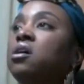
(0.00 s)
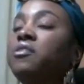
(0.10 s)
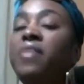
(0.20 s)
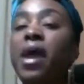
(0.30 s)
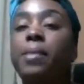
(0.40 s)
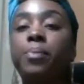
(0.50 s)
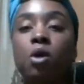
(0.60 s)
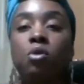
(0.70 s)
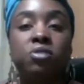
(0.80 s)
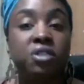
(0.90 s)
that
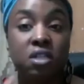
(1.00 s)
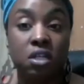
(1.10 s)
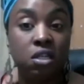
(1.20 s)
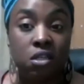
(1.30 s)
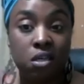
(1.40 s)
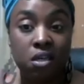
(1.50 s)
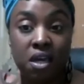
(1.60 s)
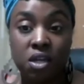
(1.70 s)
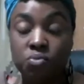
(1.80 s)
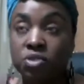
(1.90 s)
person,
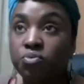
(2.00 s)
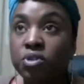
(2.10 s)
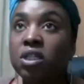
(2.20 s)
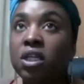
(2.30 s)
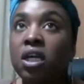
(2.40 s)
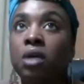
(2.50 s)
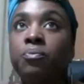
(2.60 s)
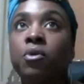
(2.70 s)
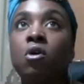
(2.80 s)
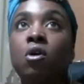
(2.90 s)
and it was
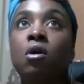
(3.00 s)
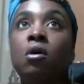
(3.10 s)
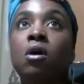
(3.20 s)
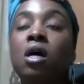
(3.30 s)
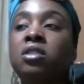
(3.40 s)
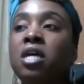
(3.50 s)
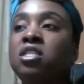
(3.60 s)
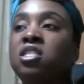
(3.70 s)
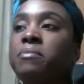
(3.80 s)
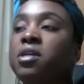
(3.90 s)
really a
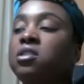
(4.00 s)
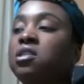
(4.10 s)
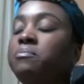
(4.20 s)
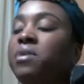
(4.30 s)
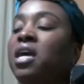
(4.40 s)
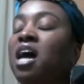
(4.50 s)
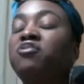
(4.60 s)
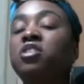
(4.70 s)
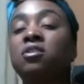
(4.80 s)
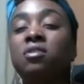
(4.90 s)
testament to me
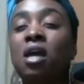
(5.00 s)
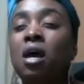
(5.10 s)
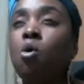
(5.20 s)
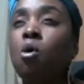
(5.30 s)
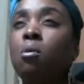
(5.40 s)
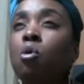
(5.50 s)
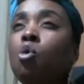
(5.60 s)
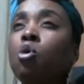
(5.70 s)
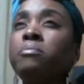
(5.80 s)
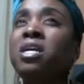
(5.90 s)
having to or,
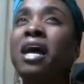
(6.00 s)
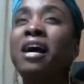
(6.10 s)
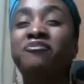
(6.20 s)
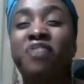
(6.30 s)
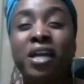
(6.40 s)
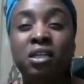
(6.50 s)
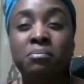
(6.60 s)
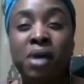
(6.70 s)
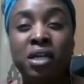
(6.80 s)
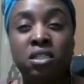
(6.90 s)
or me not
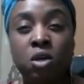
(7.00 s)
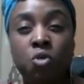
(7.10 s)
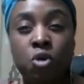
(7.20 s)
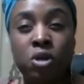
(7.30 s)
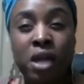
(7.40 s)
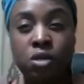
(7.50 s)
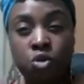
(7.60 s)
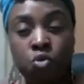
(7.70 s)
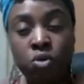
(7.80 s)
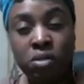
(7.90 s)
finding myself or not
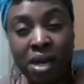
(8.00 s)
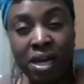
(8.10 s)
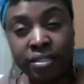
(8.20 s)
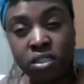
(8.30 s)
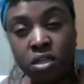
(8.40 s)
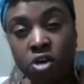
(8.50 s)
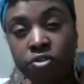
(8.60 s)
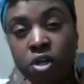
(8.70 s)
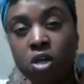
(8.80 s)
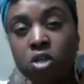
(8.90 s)
knowing
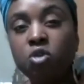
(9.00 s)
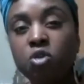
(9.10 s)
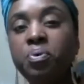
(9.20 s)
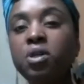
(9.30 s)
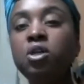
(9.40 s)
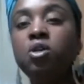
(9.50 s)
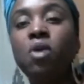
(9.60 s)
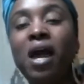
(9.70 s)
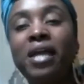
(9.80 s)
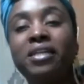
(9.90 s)
myself. So putting Girl.
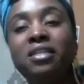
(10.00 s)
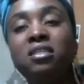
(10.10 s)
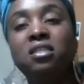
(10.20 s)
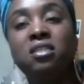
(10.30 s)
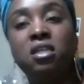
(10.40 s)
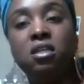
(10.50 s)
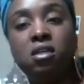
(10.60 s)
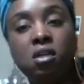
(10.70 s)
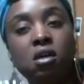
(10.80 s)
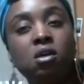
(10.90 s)
your
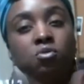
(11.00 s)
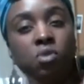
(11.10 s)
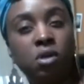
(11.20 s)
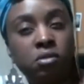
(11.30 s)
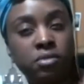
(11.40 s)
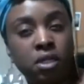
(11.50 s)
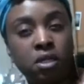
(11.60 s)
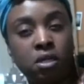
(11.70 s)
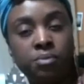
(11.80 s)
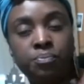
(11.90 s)
identity, you get what I'm
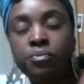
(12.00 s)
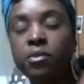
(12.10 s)
saying?